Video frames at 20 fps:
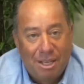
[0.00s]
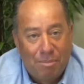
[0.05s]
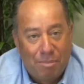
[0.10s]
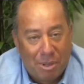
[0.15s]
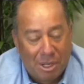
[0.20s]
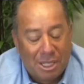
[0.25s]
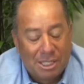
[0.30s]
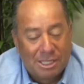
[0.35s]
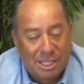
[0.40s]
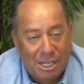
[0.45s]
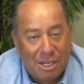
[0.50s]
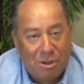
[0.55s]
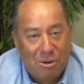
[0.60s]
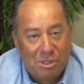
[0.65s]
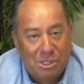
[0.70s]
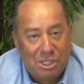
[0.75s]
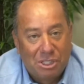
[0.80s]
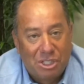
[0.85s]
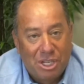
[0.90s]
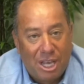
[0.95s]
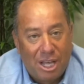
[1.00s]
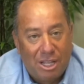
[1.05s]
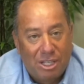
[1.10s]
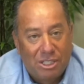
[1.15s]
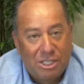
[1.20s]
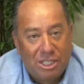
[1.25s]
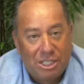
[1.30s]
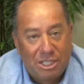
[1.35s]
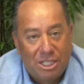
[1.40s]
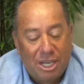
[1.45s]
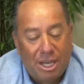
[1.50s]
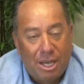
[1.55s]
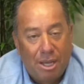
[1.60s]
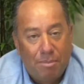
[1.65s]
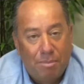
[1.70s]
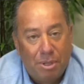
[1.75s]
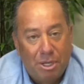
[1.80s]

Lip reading: because I know it's a challenging time.